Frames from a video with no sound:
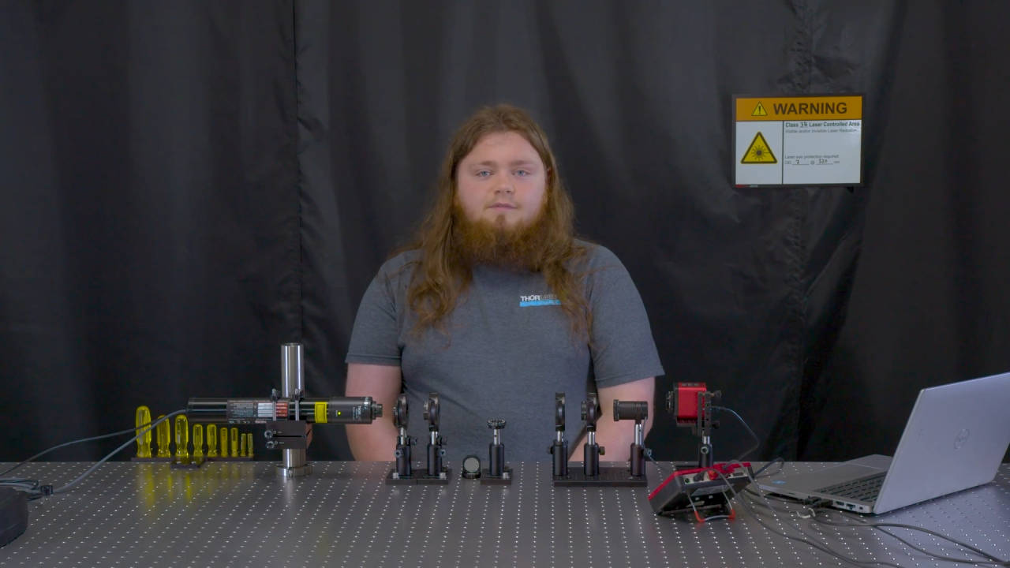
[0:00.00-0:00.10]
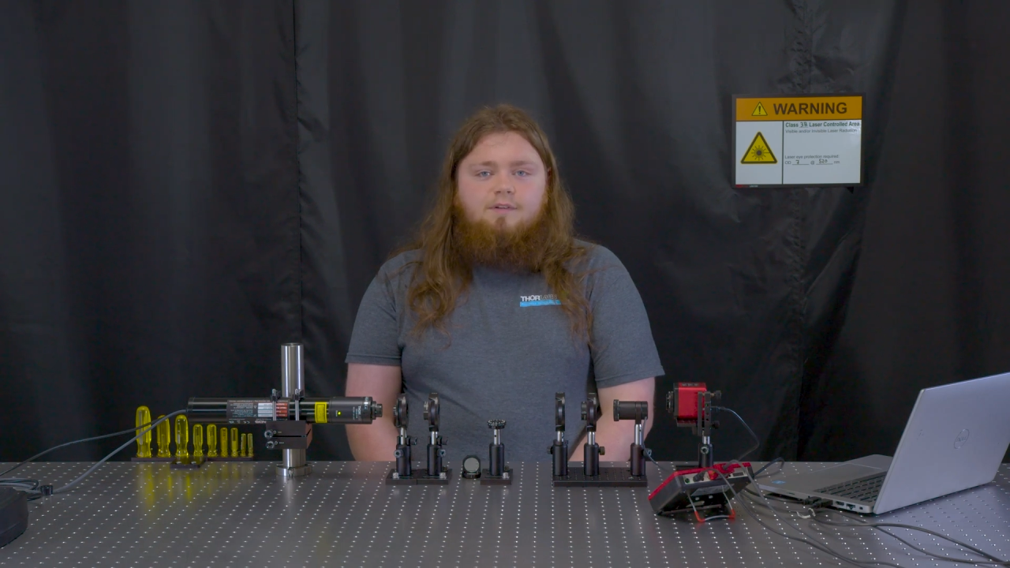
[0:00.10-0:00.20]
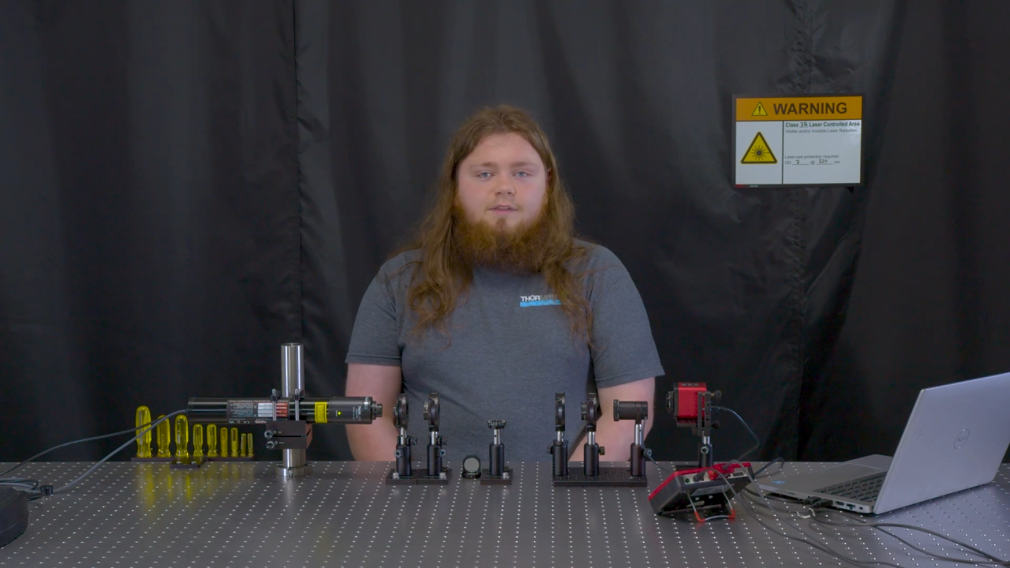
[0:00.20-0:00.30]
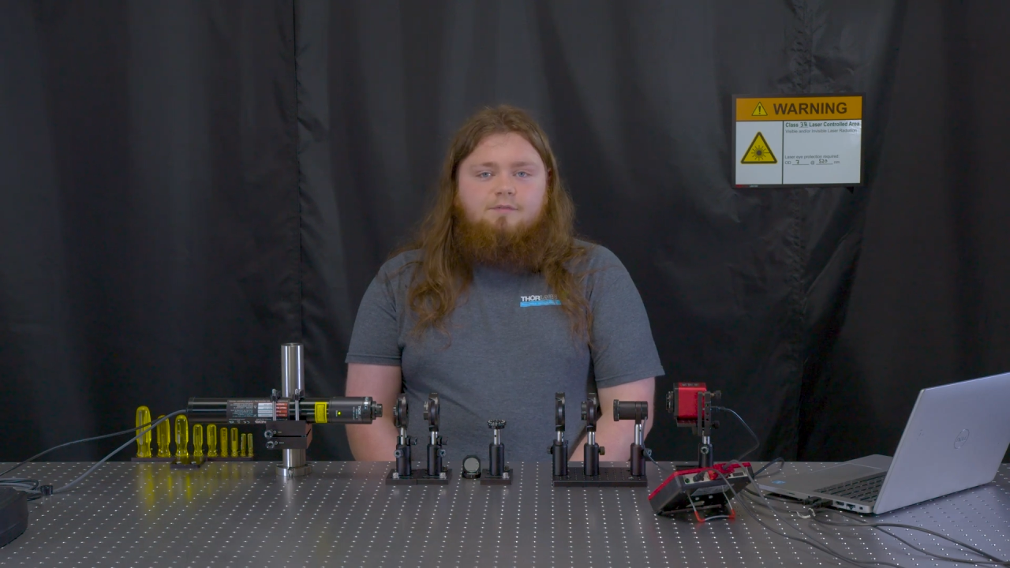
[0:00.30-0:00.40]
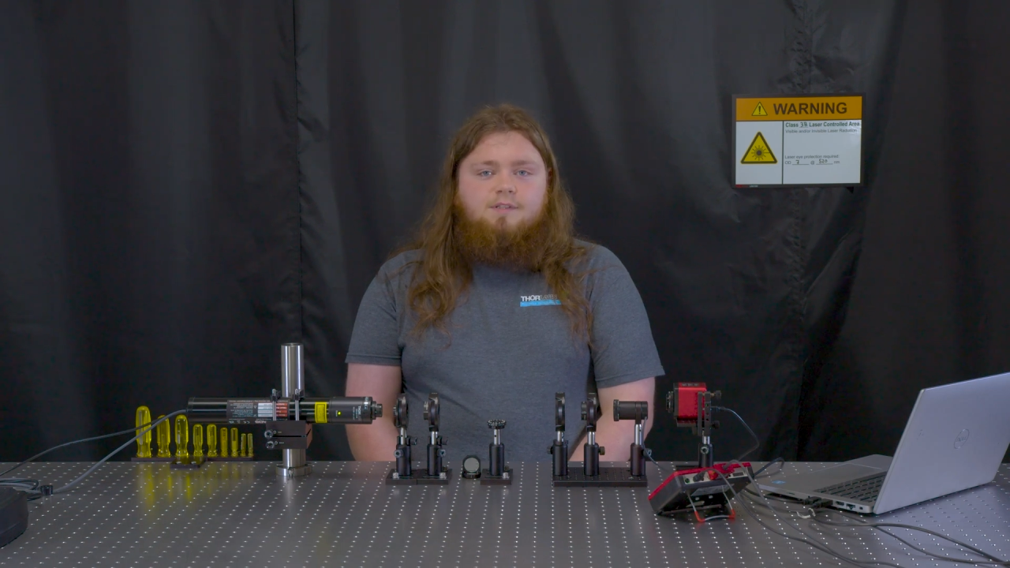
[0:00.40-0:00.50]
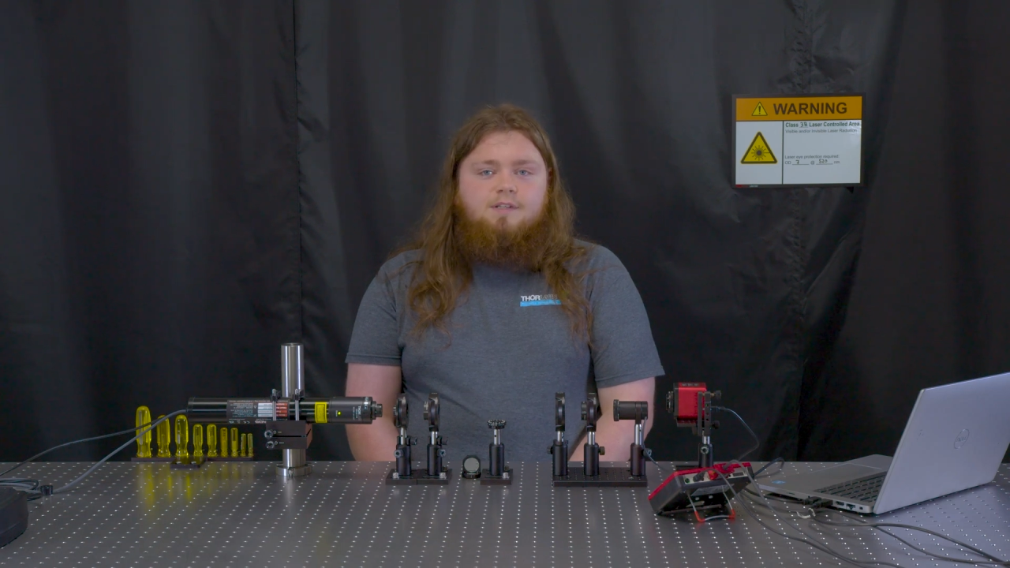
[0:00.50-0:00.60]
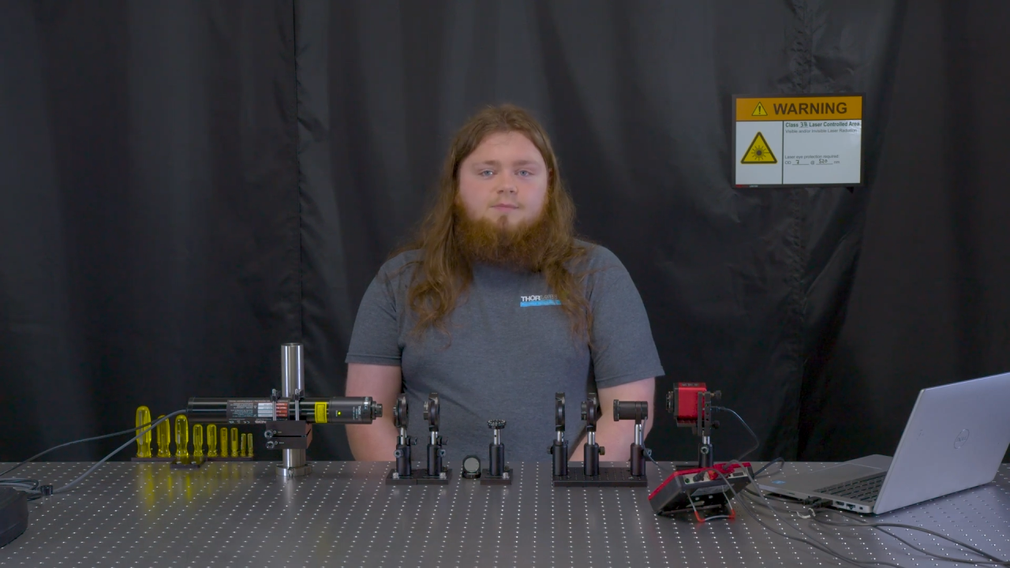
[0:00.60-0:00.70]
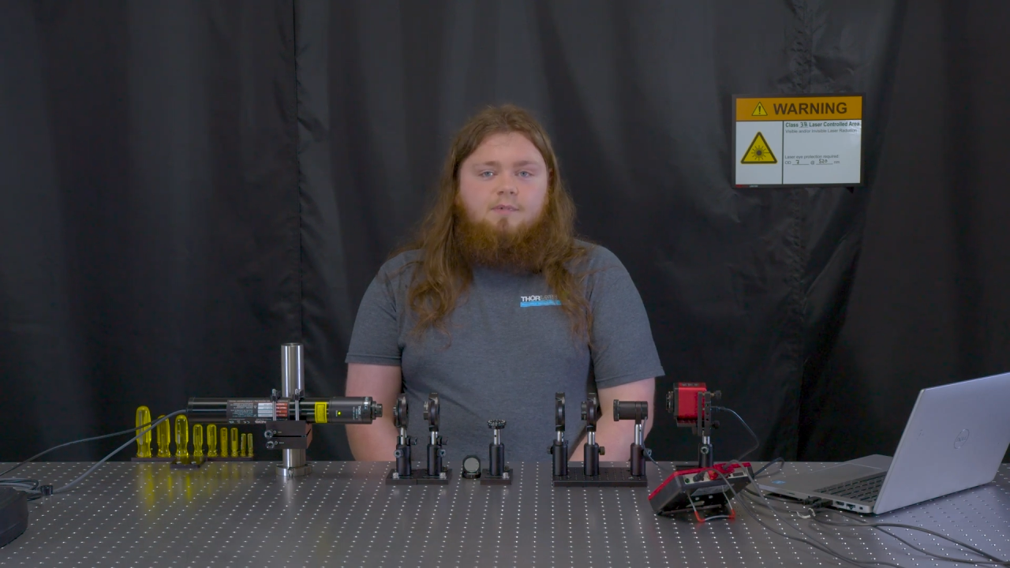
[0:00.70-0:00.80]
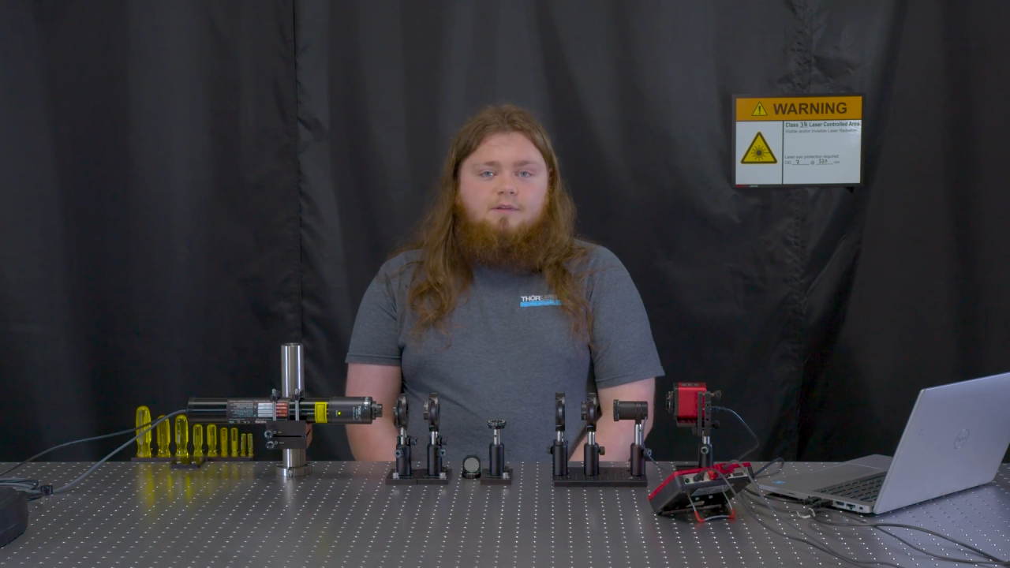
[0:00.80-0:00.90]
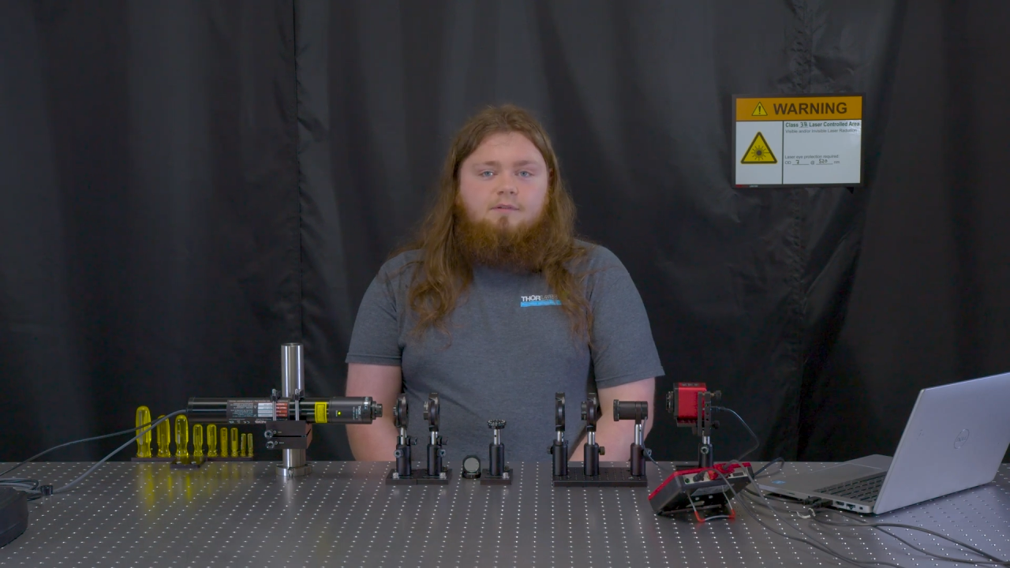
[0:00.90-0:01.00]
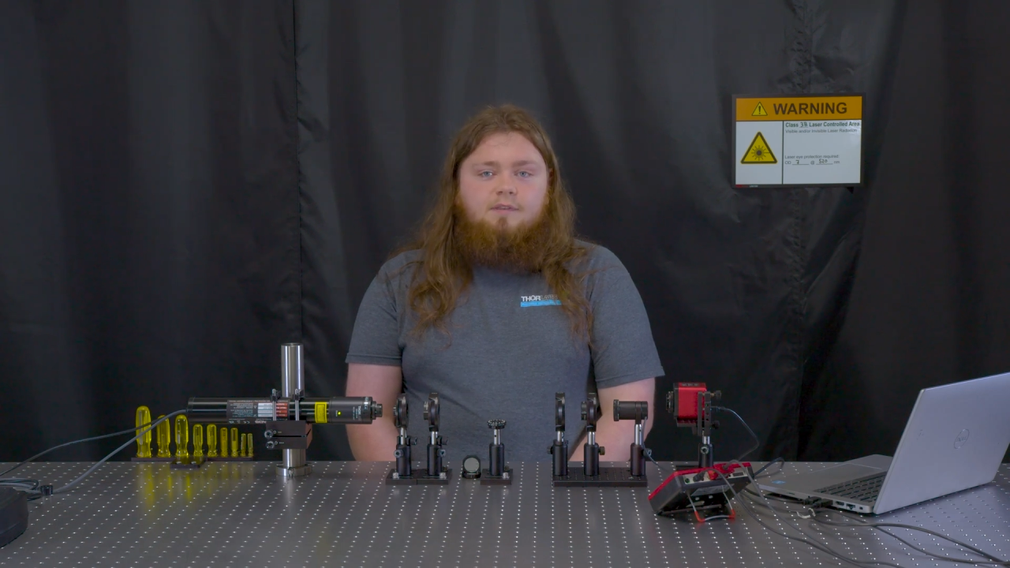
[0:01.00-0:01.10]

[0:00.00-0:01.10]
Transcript: if I use a smaller